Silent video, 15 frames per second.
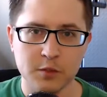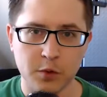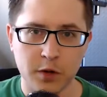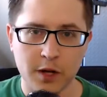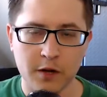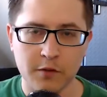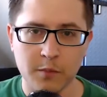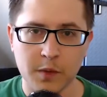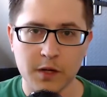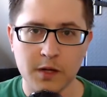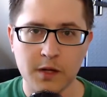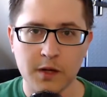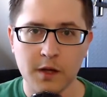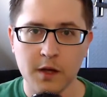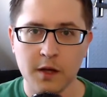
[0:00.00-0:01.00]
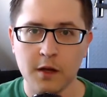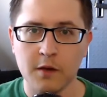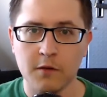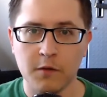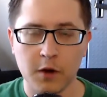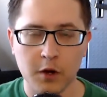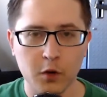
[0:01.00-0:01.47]
run out of money
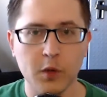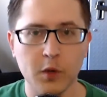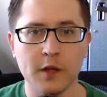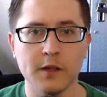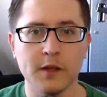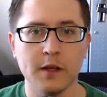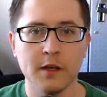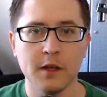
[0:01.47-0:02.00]
very quickly.